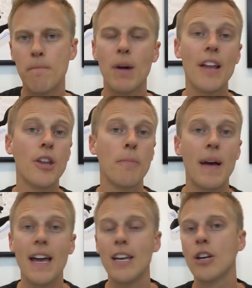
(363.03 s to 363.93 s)
but they'll
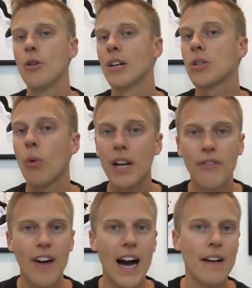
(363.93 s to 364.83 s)
pay you a
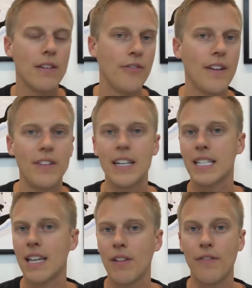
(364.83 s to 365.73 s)
25 to 50 to
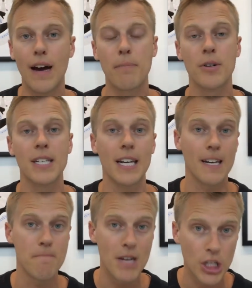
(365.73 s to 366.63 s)

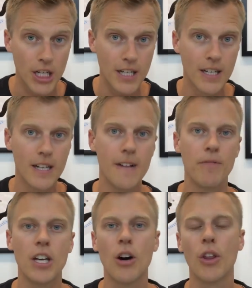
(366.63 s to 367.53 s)
75% commission
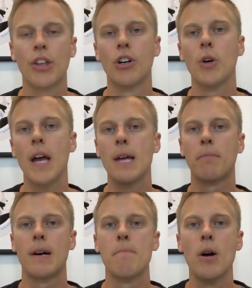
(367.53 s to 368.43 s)
to go through
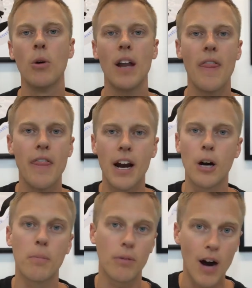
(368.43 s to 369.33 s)
and promote
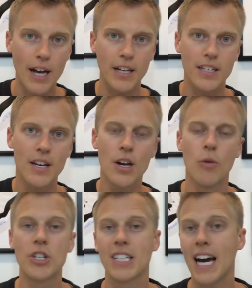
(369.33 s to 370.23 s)
their product,
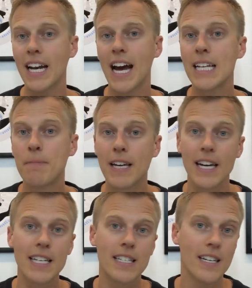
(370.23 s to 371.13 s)
which is kind of nice
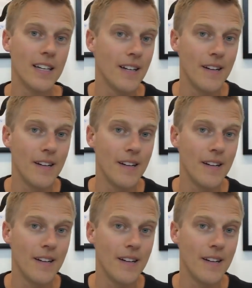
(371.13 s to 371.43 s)
because